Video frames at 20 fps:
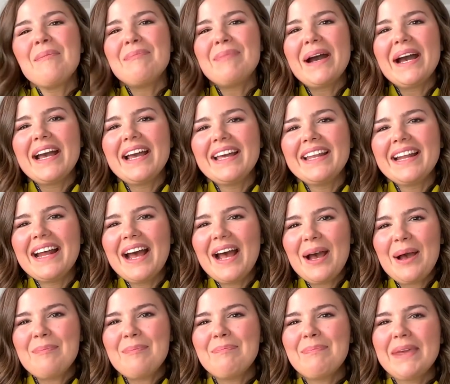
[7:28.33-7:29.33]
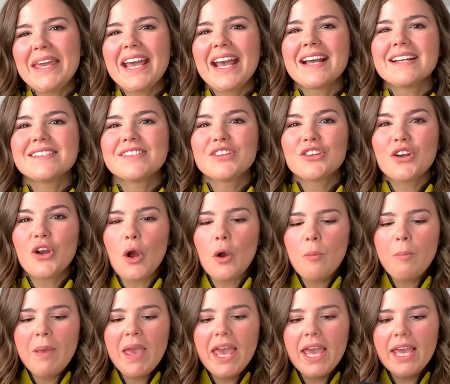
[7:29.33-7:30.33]
but because they're
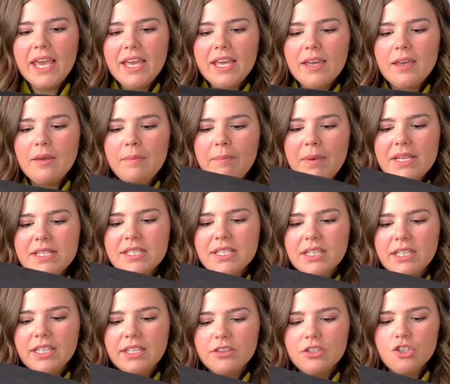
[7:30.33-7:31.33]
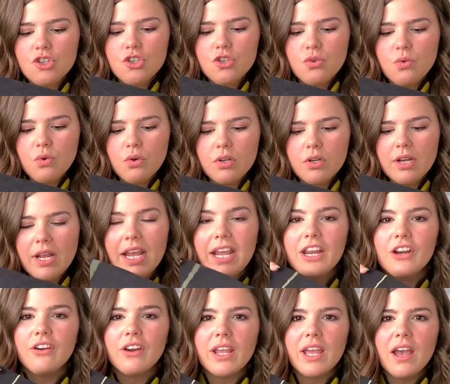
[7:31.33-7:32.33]
opaque basically in the short
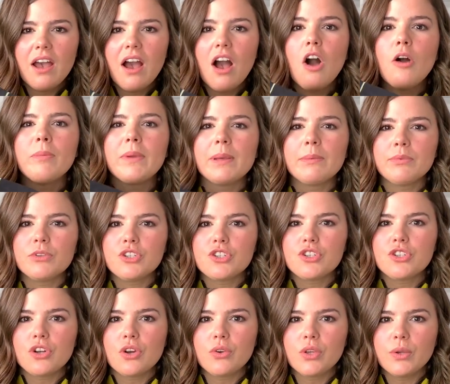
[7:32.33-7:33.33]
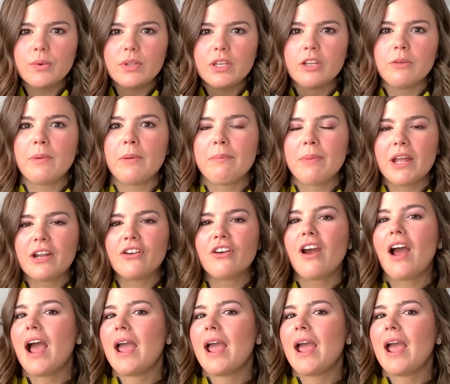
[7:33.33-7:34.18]
area, I'll be able to show you a little bit better.